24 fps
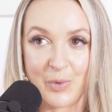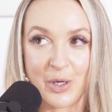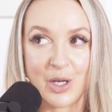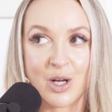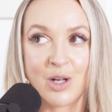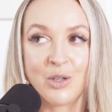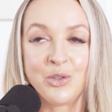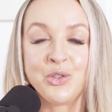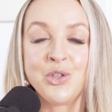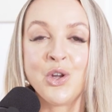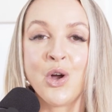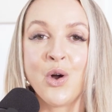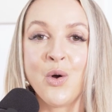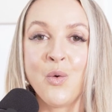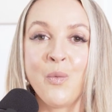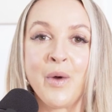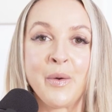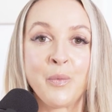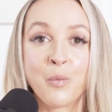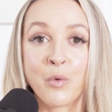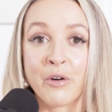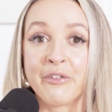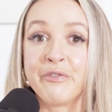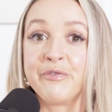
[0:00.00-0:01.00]
We all know
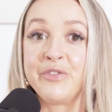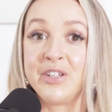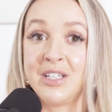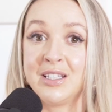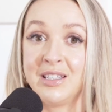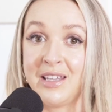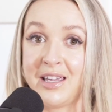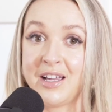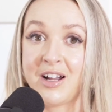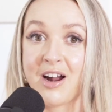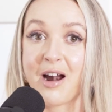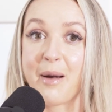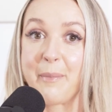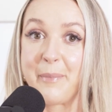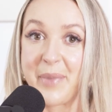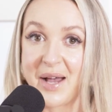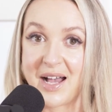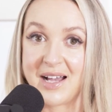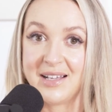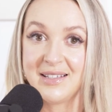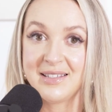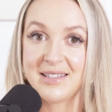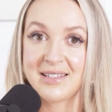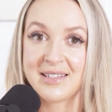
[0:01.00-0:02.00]
when we're feeling our
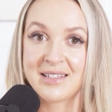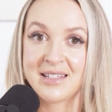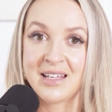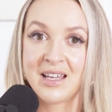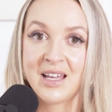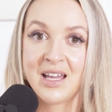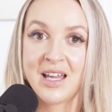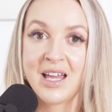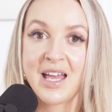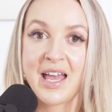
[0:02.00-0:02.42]
best.